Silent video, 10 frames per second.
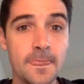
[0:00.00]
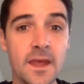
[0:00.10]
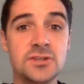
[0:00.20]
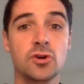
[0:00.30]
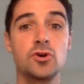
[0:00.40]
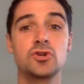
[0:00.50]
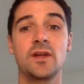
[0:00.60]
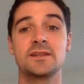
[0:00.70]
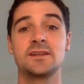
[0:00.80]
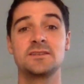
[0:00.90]
it's crucial
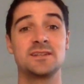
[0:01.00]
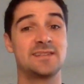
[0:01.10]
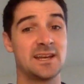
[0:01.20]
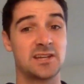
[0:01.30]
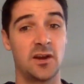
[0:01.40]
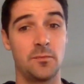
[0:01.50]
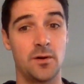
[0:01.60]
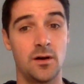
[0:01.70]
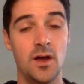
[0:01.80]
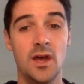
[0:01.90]
that Tennessee takes care of the
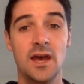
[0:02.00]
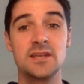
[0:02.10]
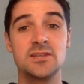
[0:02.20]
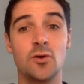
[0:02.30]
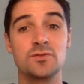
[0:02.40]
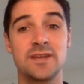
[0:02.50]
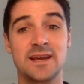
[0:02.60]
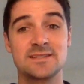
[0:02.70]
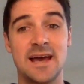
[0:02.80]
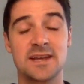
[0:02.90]
ball and don't take
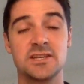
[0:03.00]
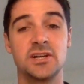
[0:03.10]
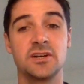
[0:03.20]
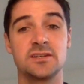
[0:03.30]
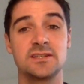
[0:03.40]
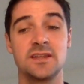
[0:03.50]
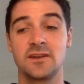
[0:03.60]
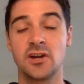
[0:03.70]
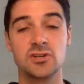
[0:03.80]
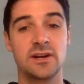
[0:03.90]
sacks. You're going to see that they're
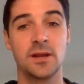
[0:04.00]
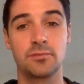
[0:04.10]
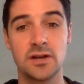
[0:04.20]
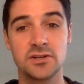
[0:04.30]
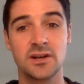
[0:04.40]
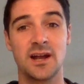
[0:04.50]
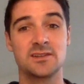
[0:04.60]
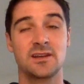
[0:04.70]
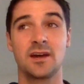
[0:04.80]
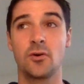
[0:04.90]
going to try to get pressure. They're going
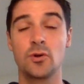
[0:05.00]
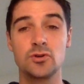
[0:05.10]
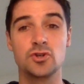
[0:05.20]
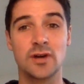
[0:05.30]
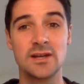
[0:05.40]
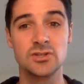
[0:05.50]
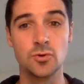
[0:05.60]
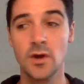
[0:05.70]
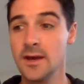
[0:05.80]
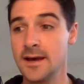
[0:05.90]
to try to
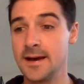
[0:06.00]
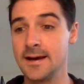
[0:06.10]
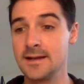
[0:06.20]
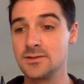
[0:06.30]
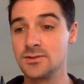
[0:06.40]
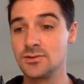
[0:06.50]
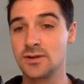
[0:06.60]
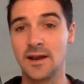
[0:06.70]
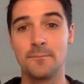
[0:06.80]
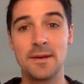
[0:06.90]

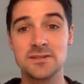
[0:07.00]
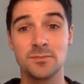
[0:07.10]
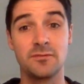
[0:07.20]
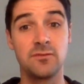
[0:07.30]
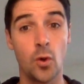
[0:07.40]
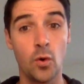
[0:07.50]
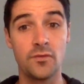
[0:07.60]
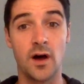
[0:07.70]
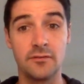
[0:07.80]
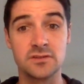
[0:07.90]
kind of mess up the flow of
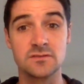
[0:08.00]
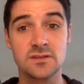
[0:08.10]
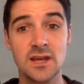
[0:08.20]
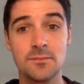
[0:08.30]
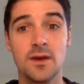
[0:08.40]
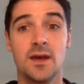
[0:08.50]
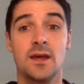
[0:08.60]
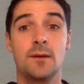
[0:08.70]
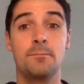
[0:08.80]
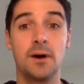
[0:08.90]
the offensive scheme.
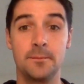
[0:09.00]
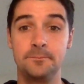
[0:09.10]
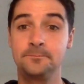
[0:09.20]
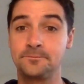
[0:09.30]
But